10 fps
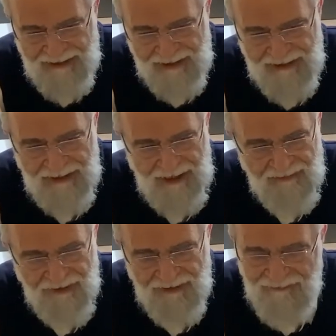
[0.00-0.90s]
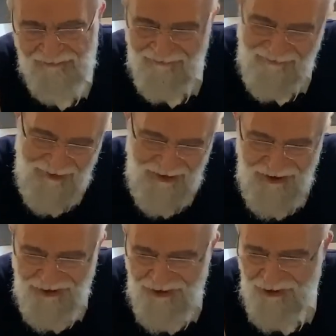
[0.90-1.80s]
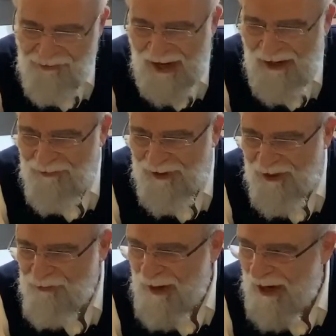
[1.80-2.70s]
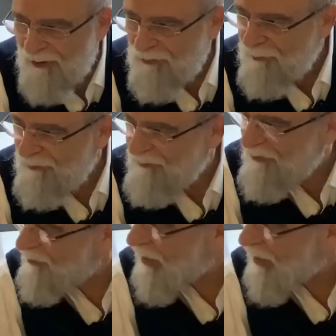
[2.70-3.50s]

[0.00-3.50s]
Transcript: says in heaven, he's just grounding ground and